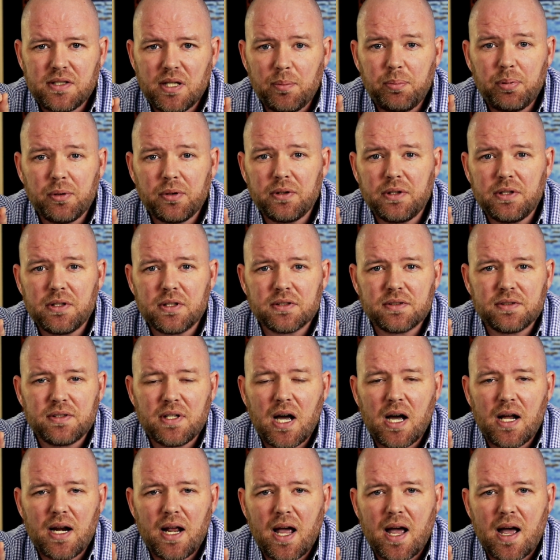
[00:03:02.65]
typically does
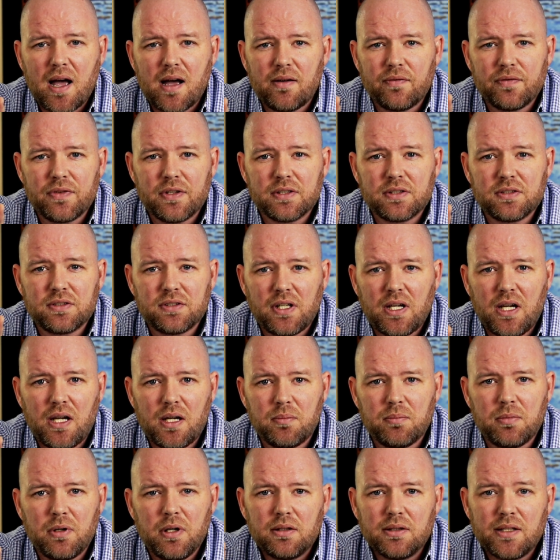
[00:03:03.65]
not have the
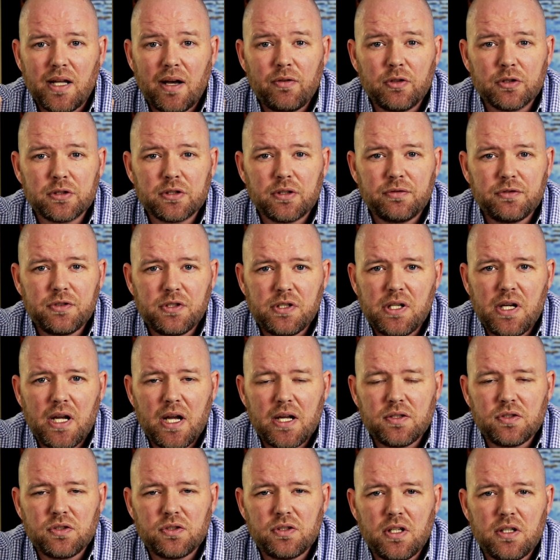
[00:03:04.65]
same levels of
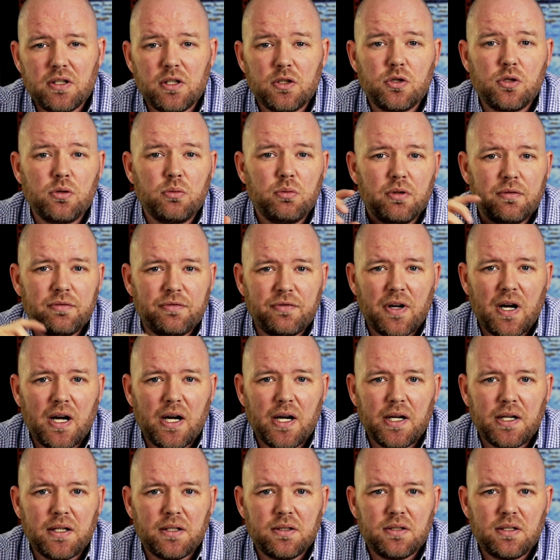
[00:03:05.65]
THC that you would
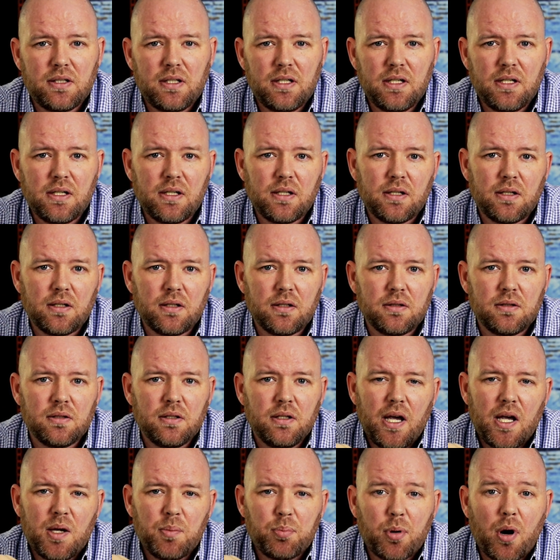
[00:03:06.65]
find
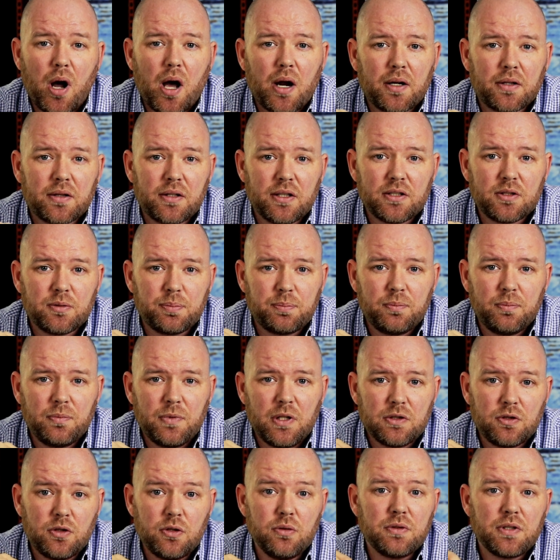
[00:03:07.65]
in a product
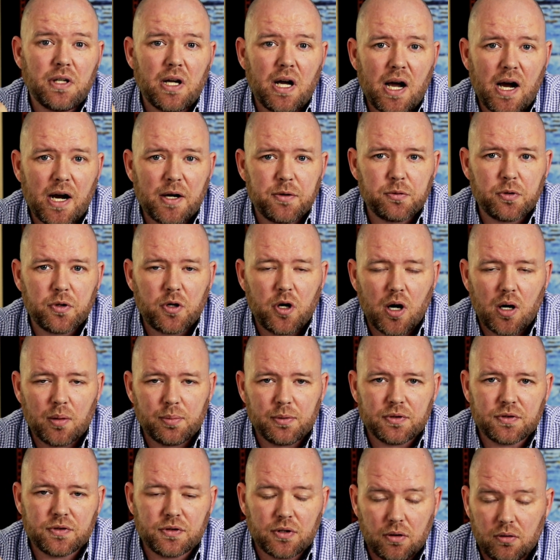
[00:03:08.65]
that's using a
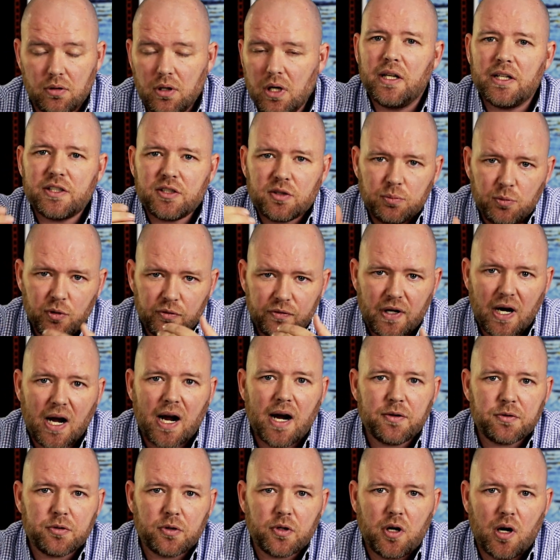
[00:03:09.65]
hydrocarbon. So let's move to
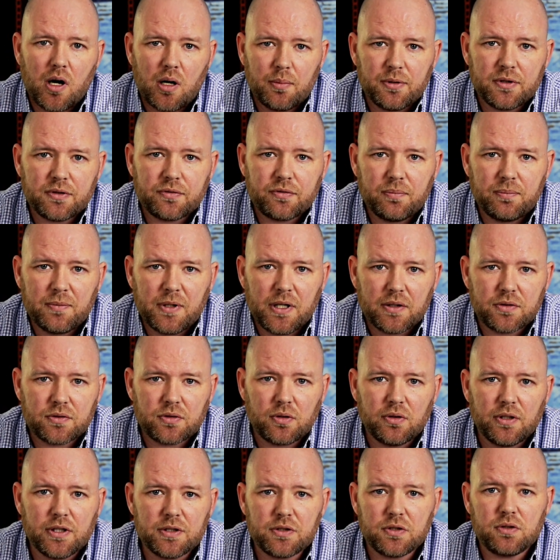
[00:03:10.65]
hydrocarbons from there.
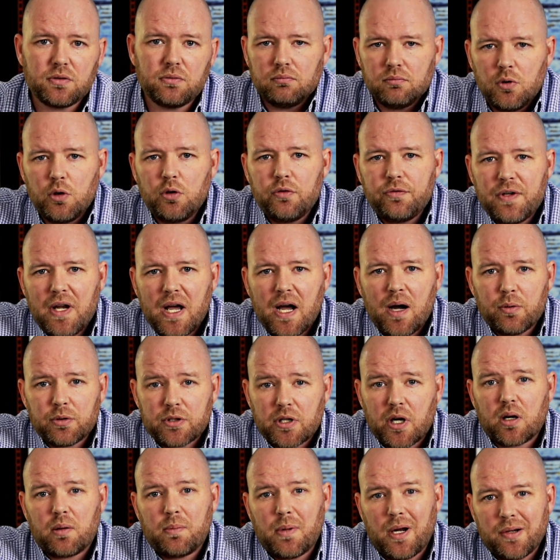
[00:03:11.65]
So let's move now, we're
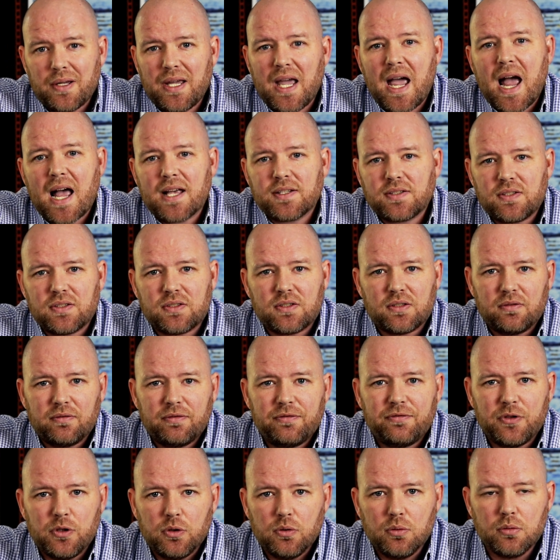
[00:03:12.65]
talking about gases and
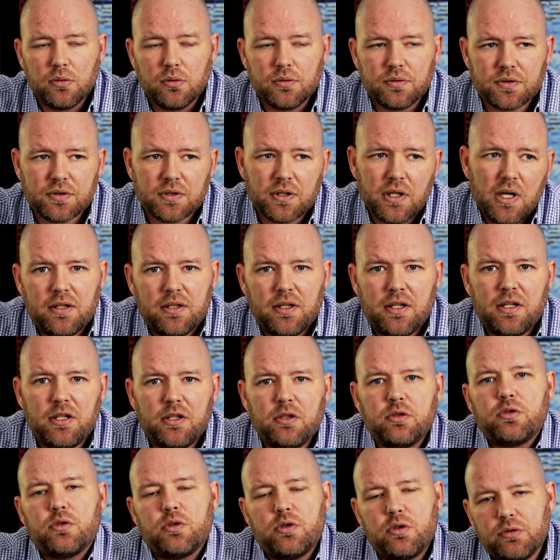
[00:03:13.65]
fuels. It
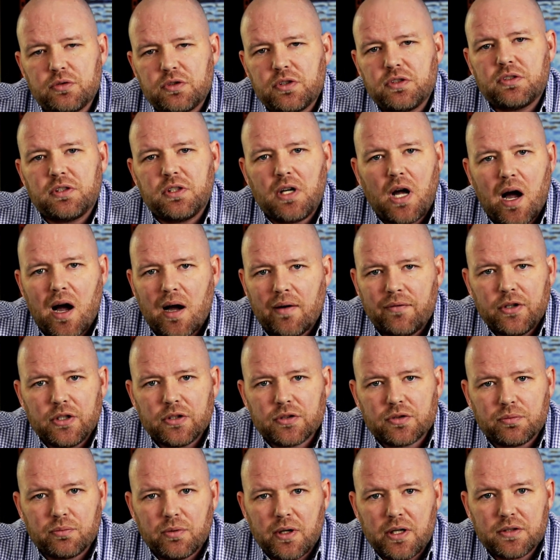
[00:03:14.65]
introduces an
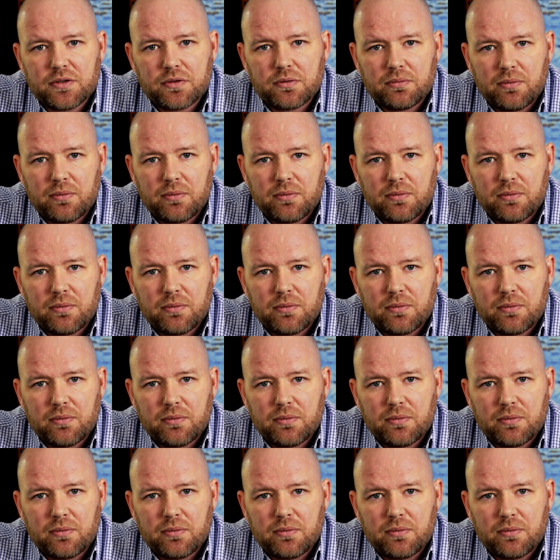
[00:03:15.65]
obvious risk,